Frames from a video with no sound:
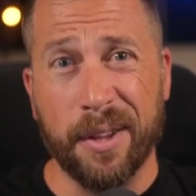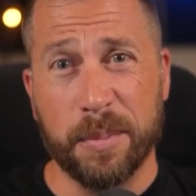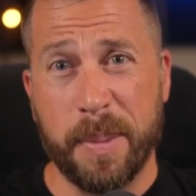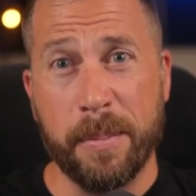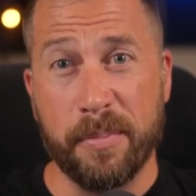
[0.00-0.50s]

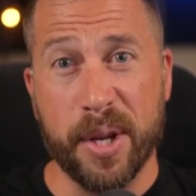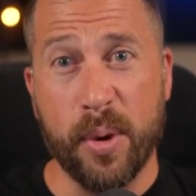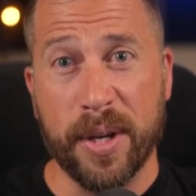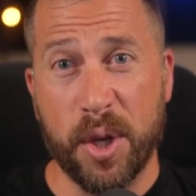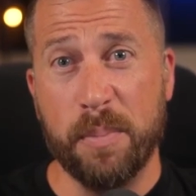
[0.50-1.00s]
people pretty
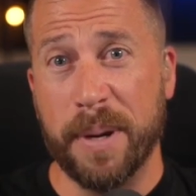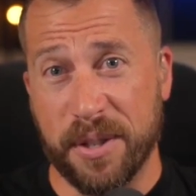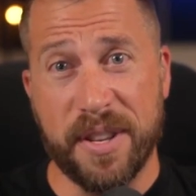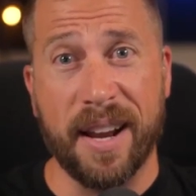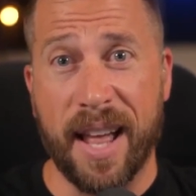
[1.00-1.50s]
quick too, because
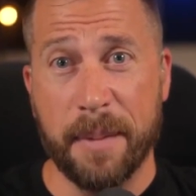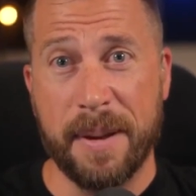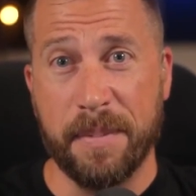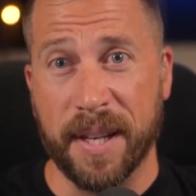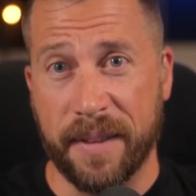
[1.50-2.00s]
there's not a lot of
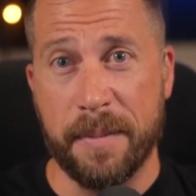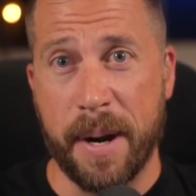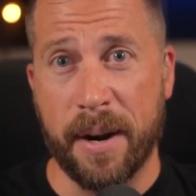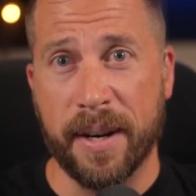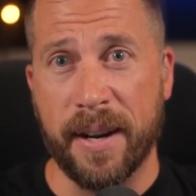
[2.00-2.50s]
people that live in
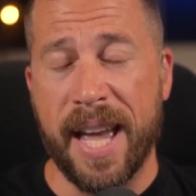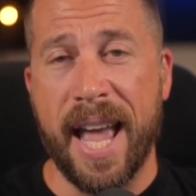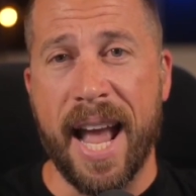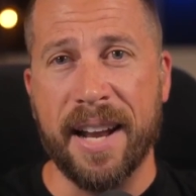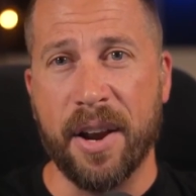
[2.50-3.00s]
America
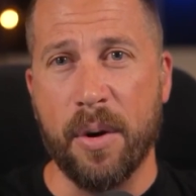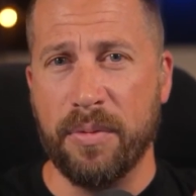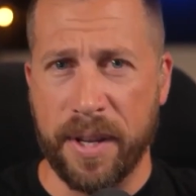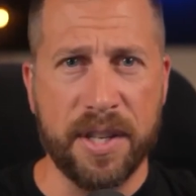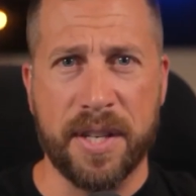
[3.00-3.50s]
and go,
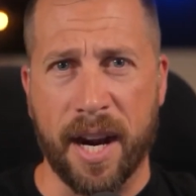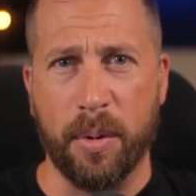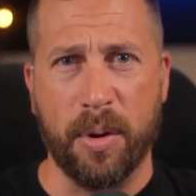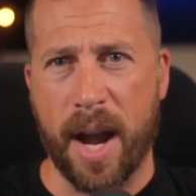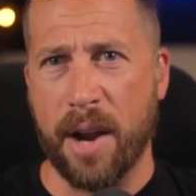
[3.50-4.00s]
this is
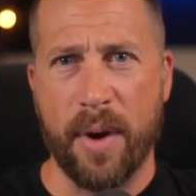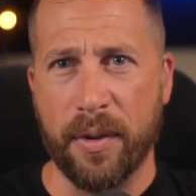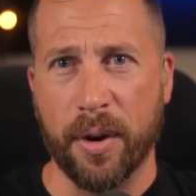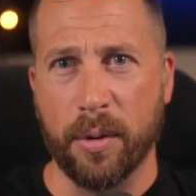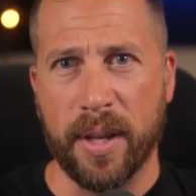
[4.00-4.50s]
terrible. I'd
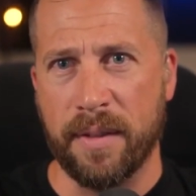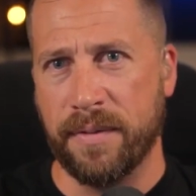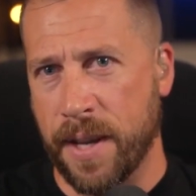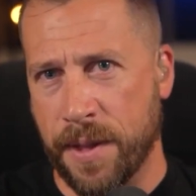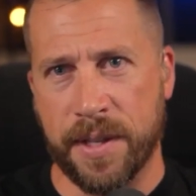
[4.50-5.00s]
rather go live
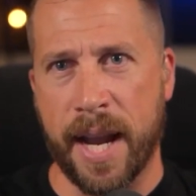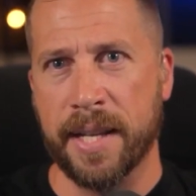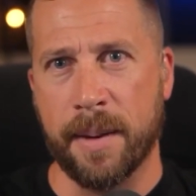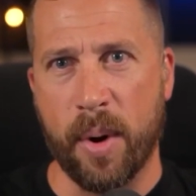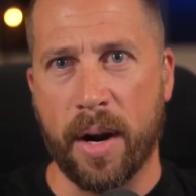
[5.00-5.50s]
in the
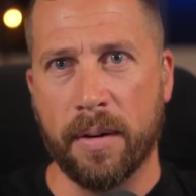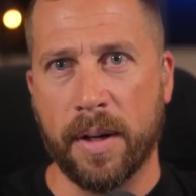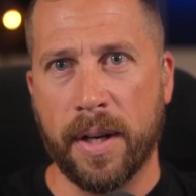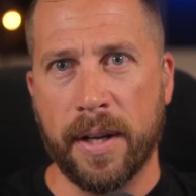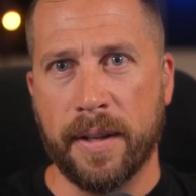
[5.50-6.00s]
sand somewhere.
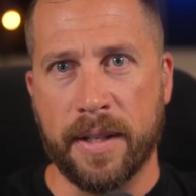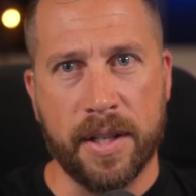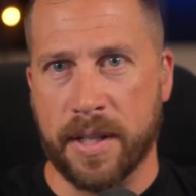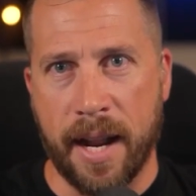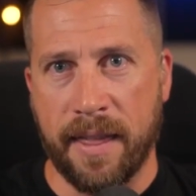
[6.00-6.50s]
It's
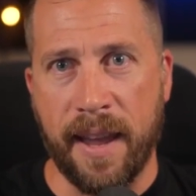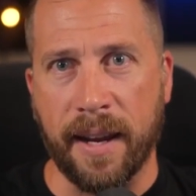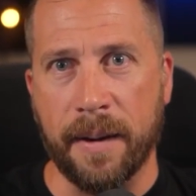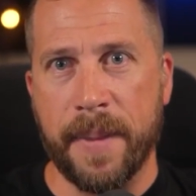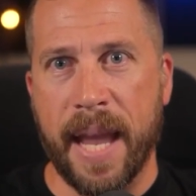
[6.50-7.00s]
just not a
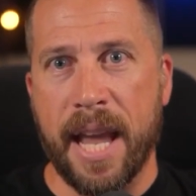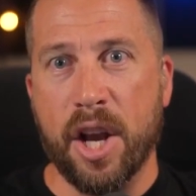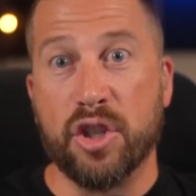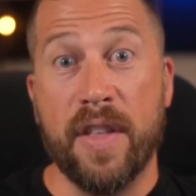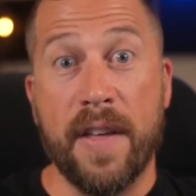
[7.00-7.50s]
thing.
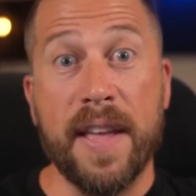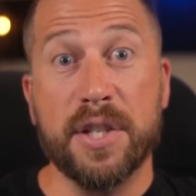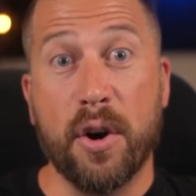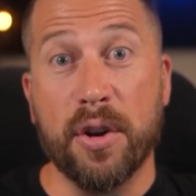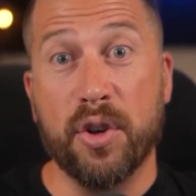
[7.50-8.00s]
So then they
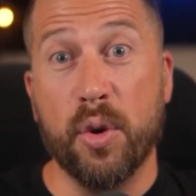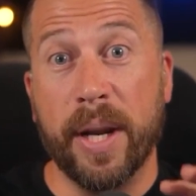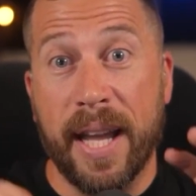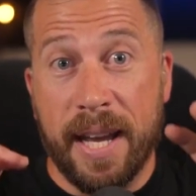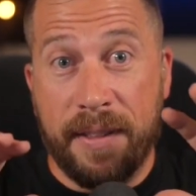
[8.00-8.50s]
started
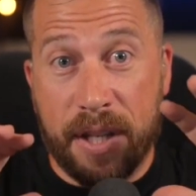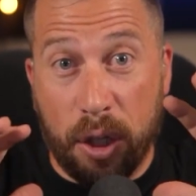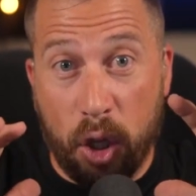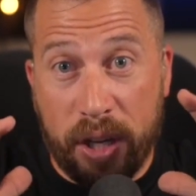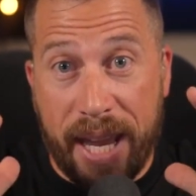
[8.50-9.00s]
doing
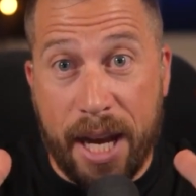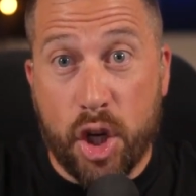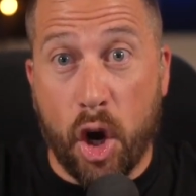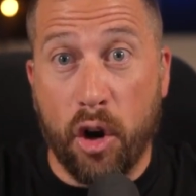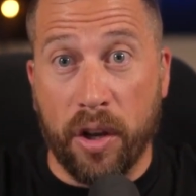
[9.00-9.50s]
this look
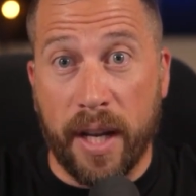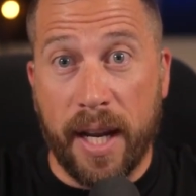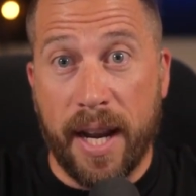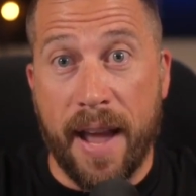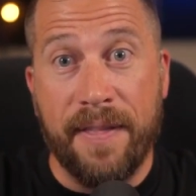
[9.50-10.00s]

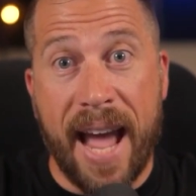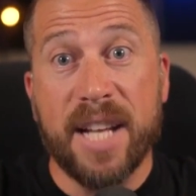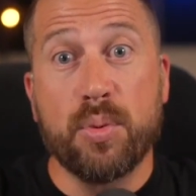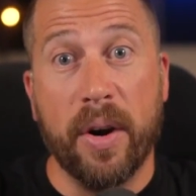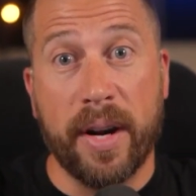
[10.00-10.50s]
internally. And
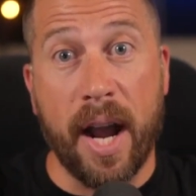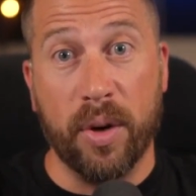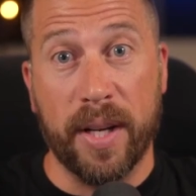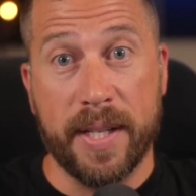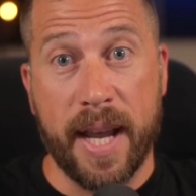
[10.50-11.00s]
that's where it got
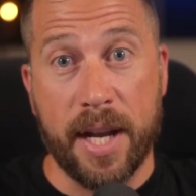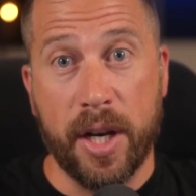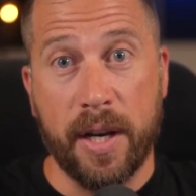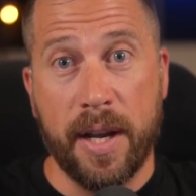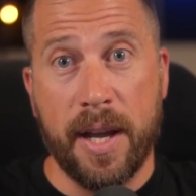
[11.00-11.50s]
really
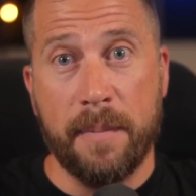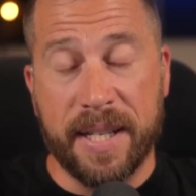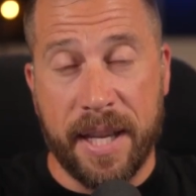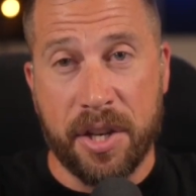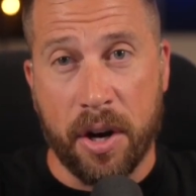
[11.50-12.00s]
sketchy,
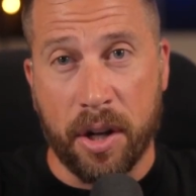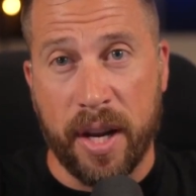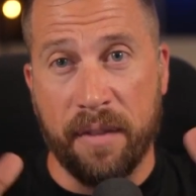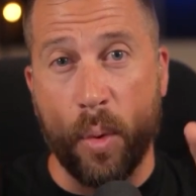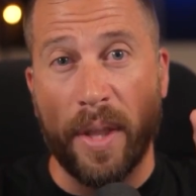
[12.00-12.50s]
because they started
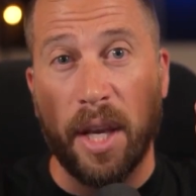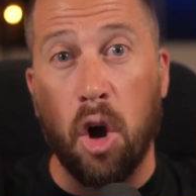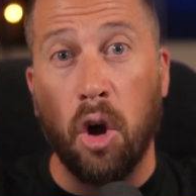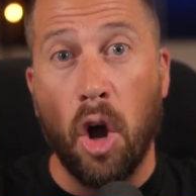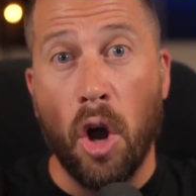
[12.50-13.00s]
looking for what they
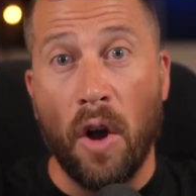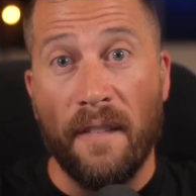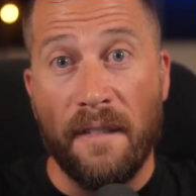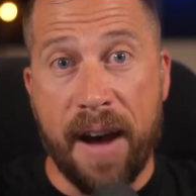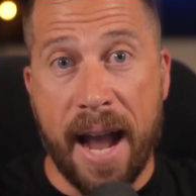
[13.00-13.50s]
call
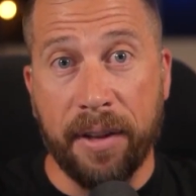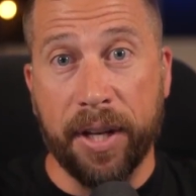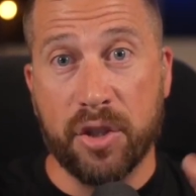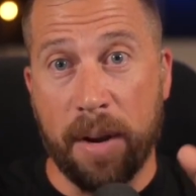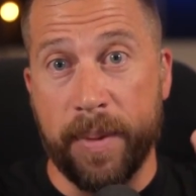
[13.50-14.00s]
violent
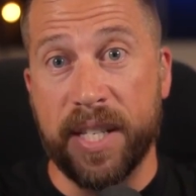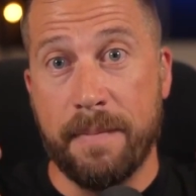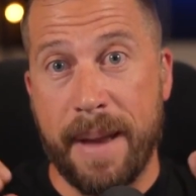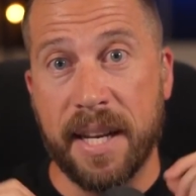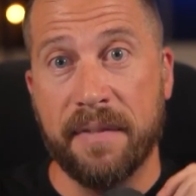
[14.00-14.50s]
extremists,
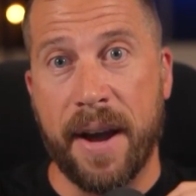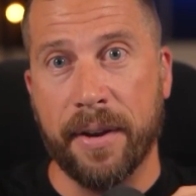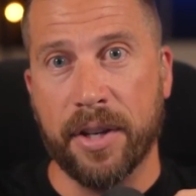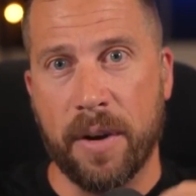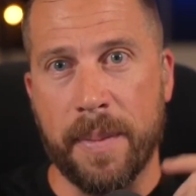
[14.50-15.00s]
domestic violent
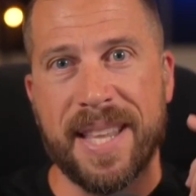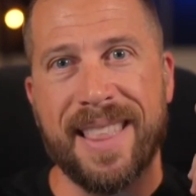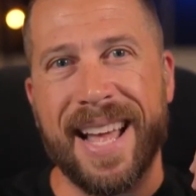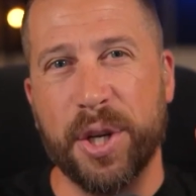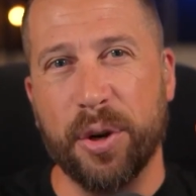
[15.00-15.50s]
extremists.
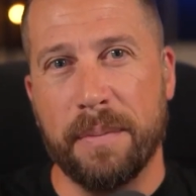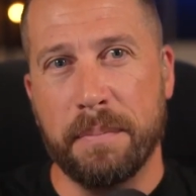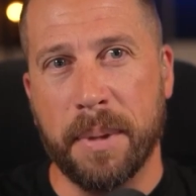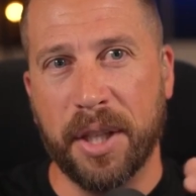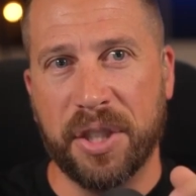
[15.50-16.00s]
That's your
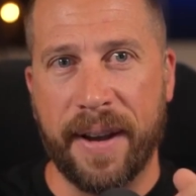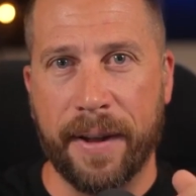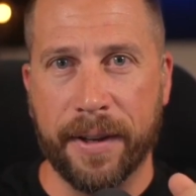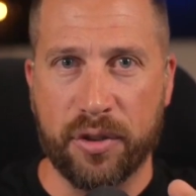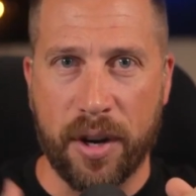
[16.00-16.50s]
militia
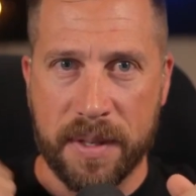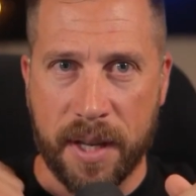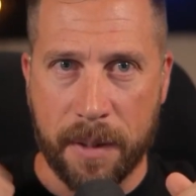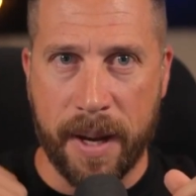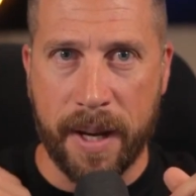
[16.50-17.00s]
violent extremists, like my